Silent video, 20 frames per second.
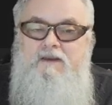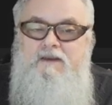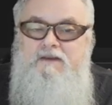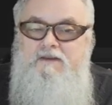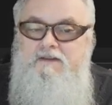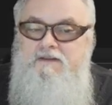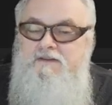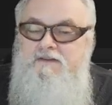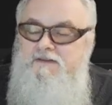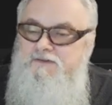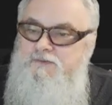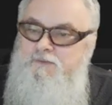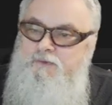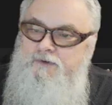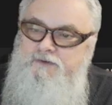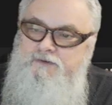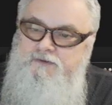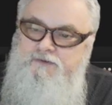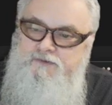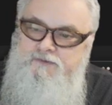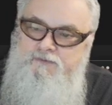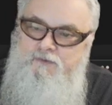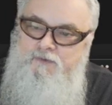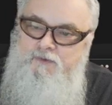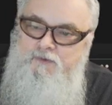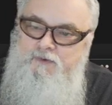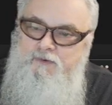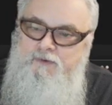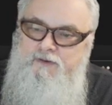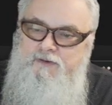And in this Windows
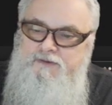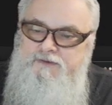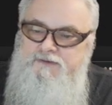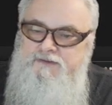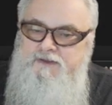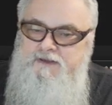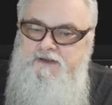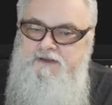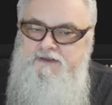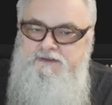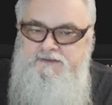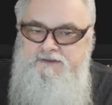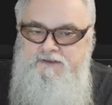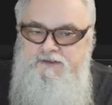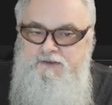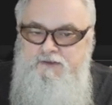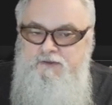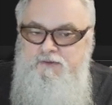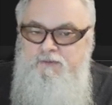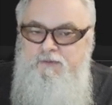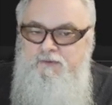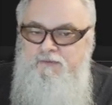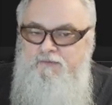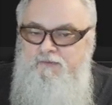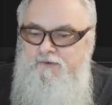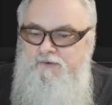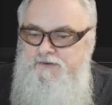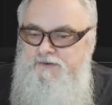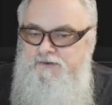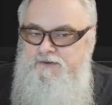folder is the executable
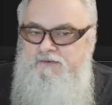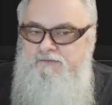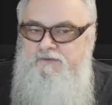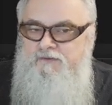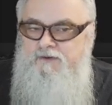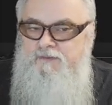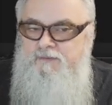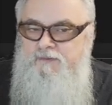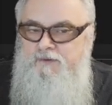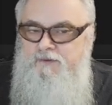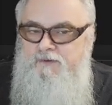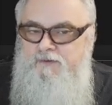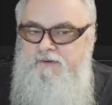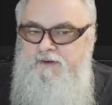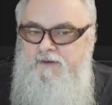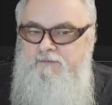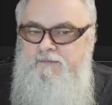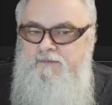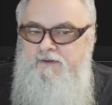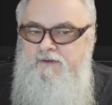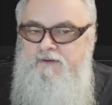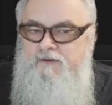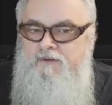version of our program,